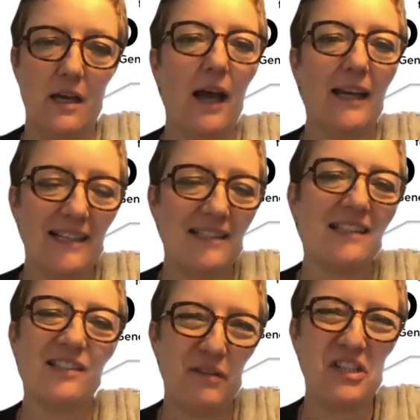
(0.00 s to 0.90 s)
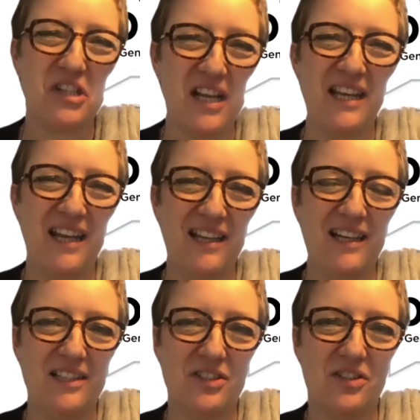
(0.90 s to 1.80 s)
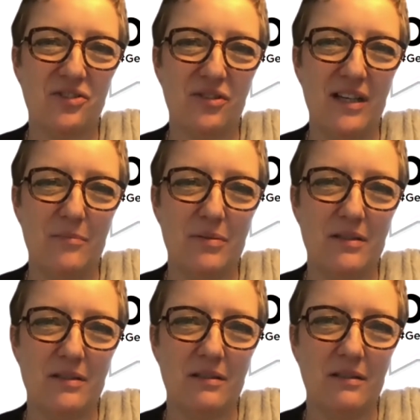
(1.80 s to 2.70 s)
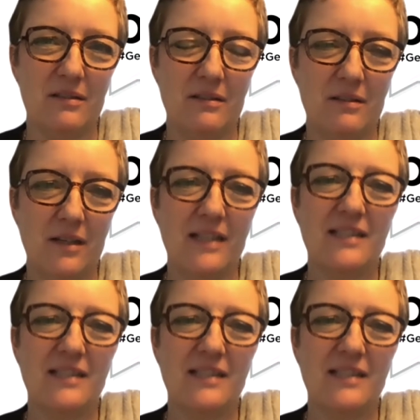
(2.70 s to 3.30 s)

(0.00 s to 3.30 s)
I guess it's originally in English, the script. Is that